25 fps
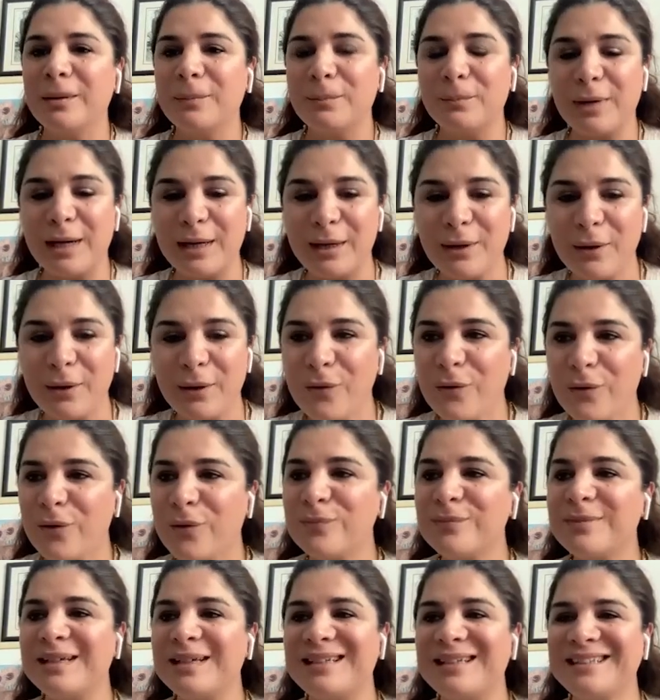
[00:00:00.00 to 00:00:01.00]
My
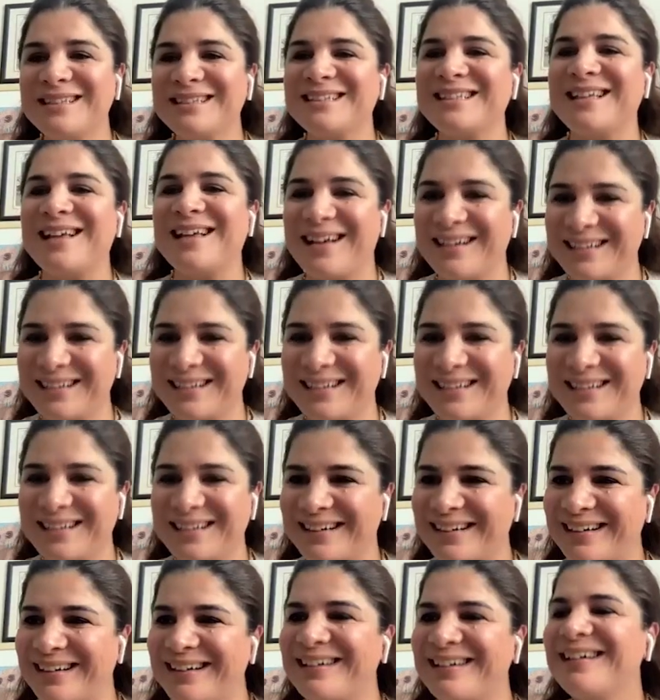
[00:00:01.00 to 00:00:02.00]
home is
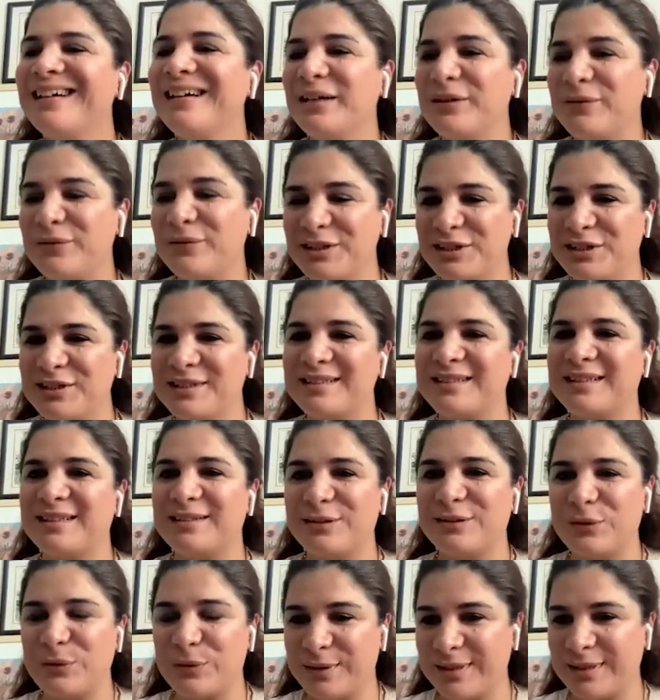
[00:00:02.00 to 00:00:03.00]
Ankara, which is the
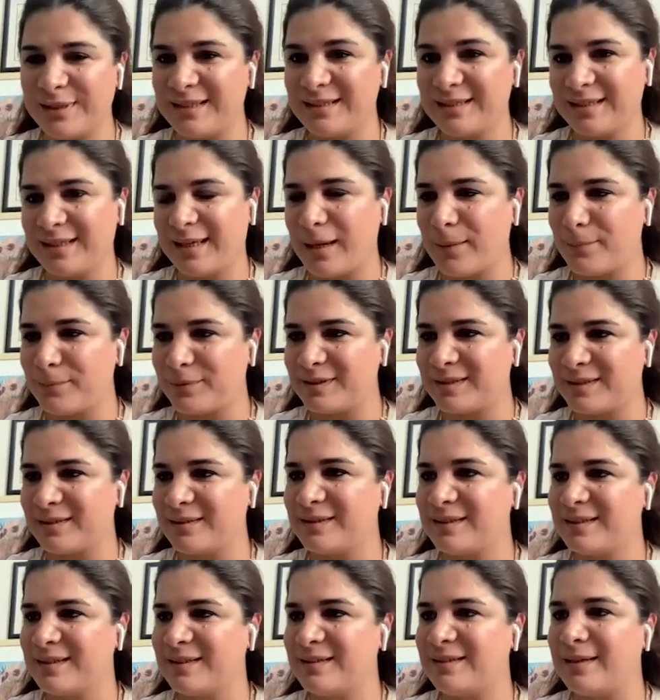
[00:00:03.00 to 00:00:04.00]
Turkey's
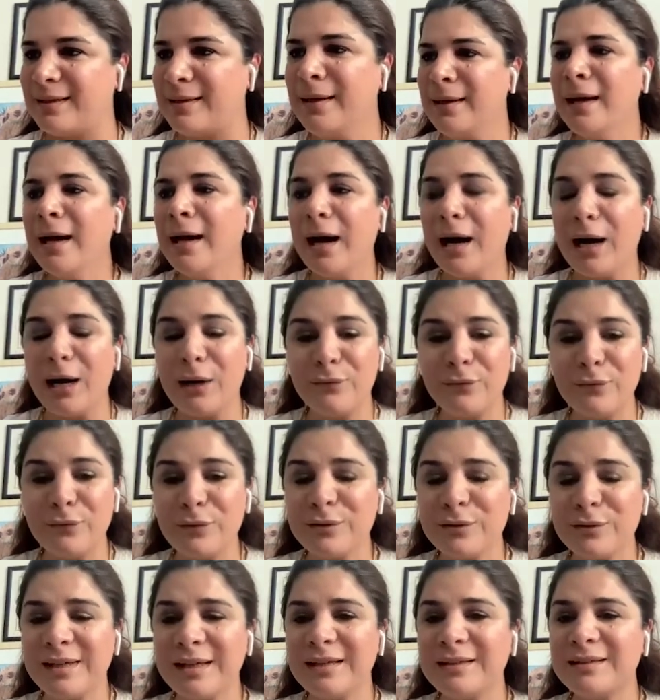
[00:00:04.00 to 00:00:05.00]
capital city. I
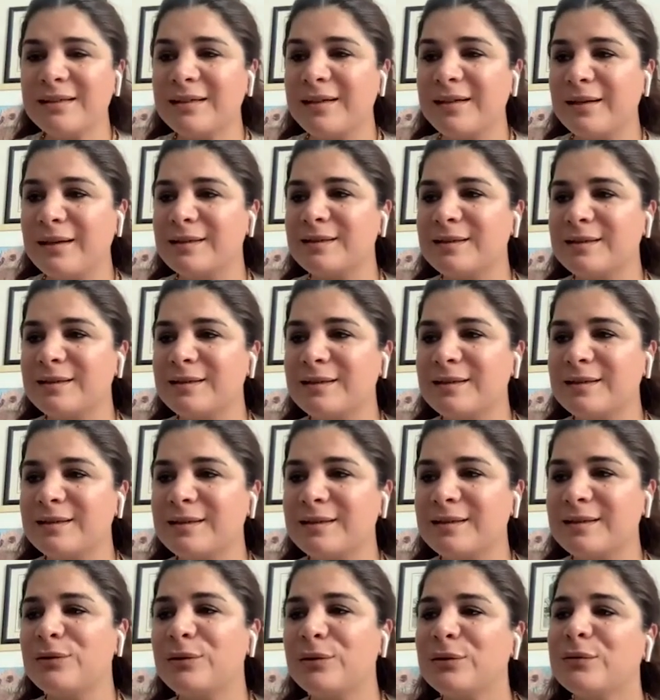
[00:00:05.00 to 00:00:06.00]
work at Gozde
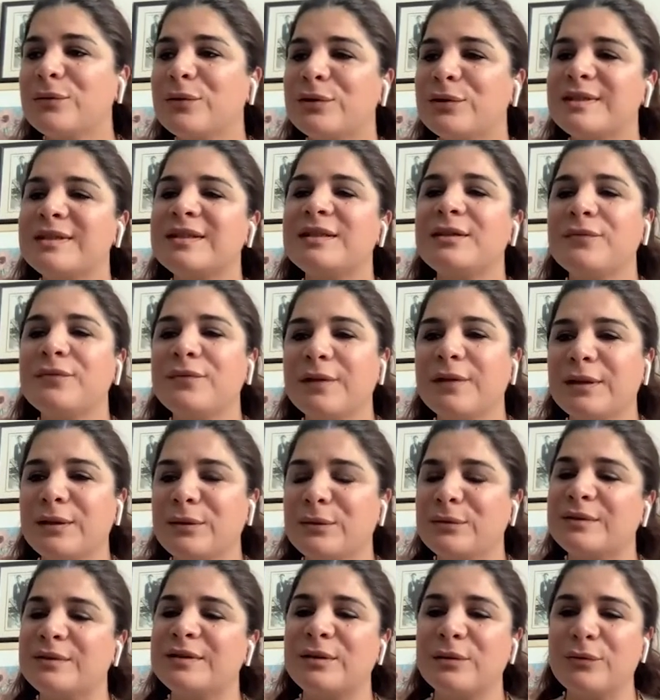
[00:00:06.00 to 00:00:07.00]
University
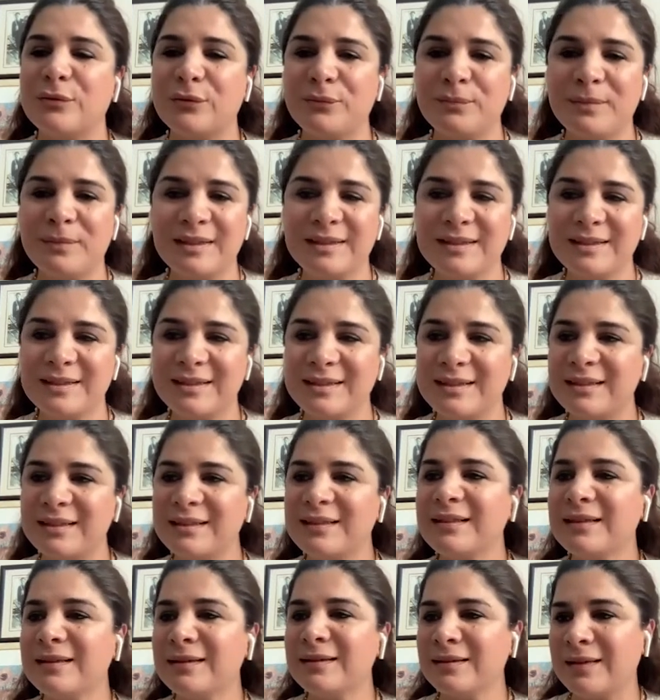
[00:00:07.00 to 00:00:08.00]
Faculty of
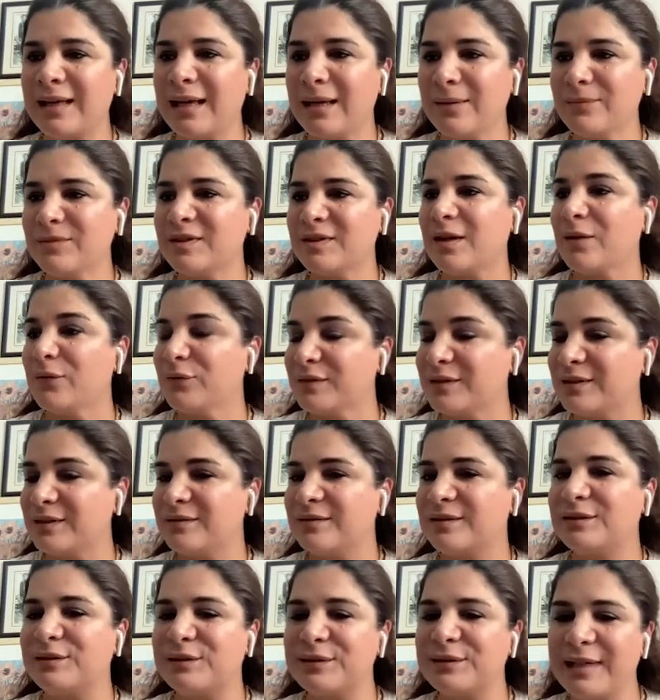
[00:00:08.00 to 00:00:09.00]
Medicine, named
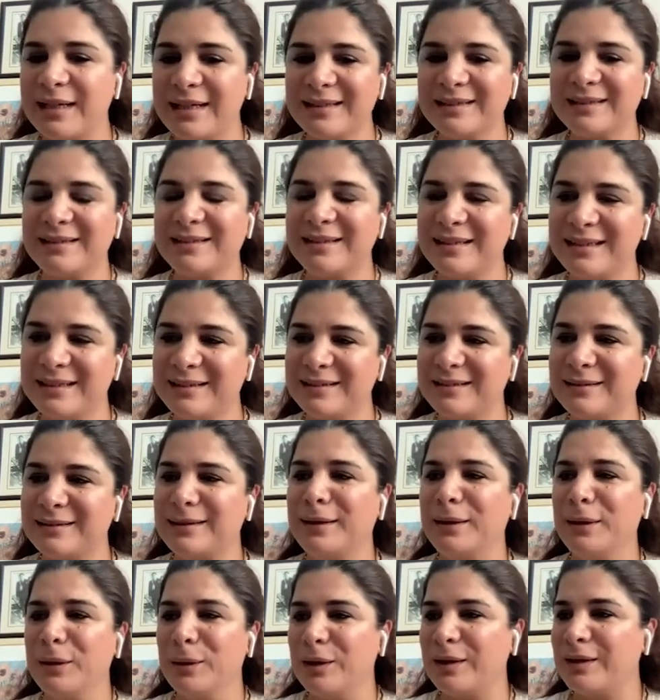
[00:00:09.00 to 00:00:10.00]
after the great leader
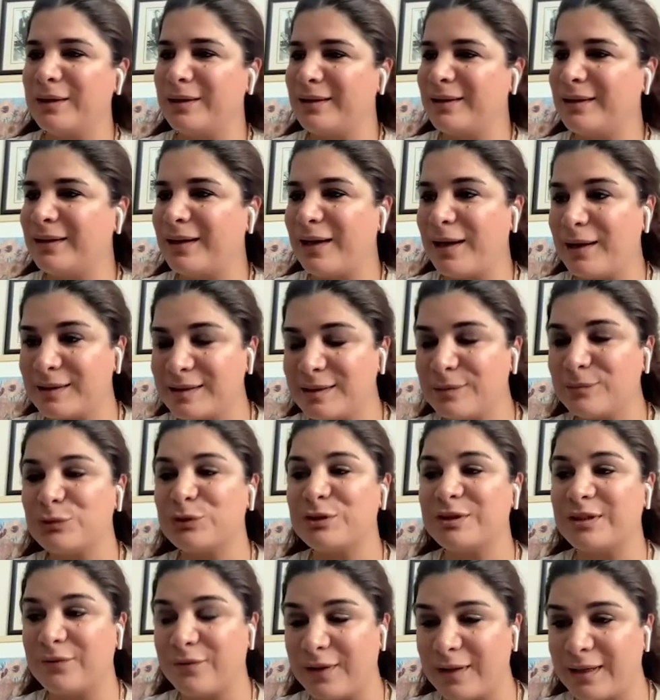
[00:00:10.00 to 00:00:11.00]
Gazi
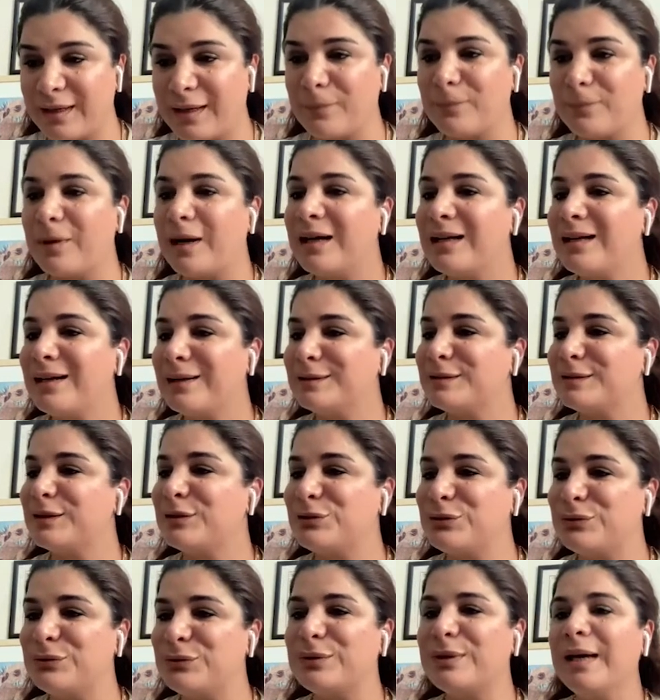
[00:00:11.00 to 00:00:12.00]
Mustafa Kemal
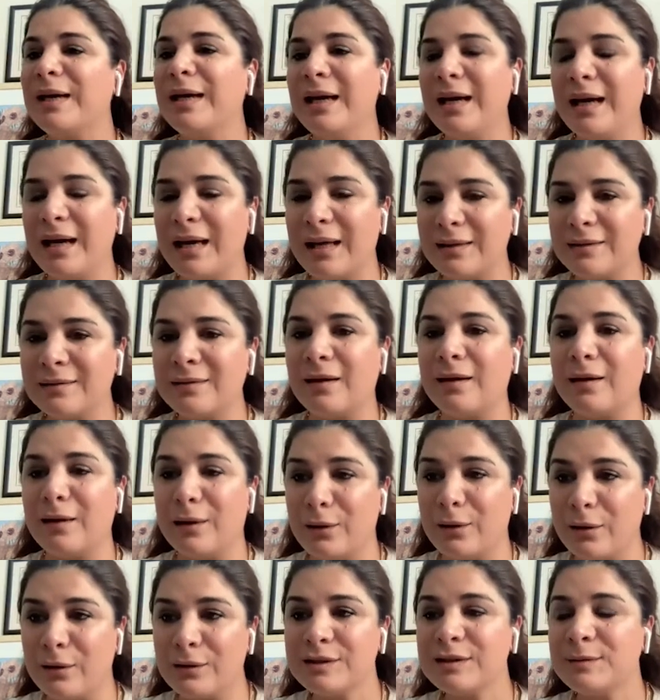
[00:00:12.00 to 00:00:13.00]
Atatürk, and
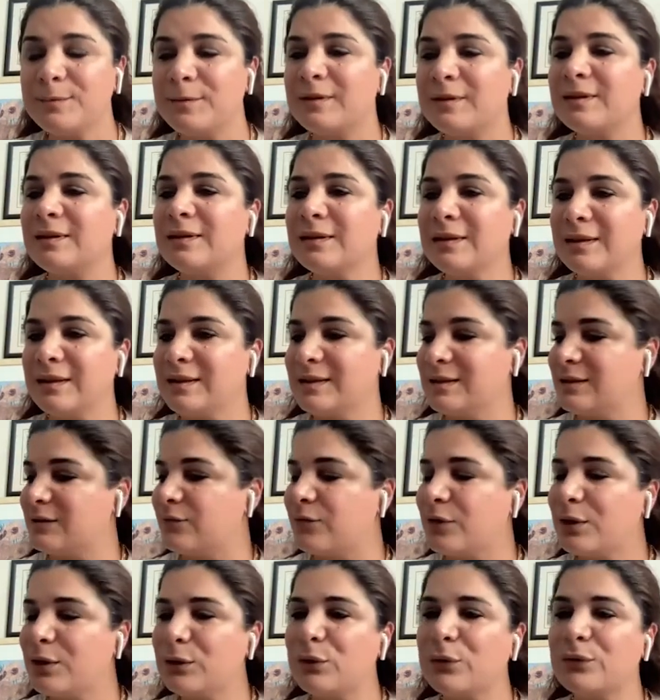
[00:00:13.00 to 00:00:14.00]
our hospital is
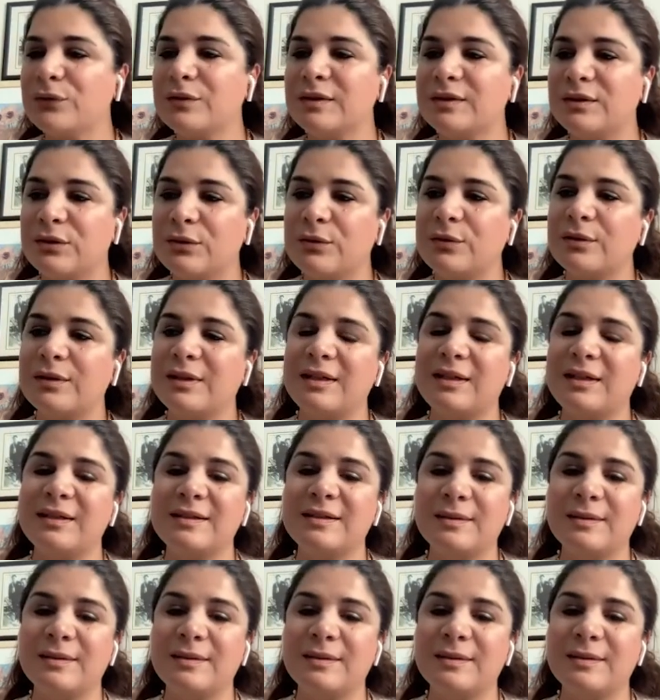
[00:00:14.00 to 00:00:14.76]
one of the Turkey's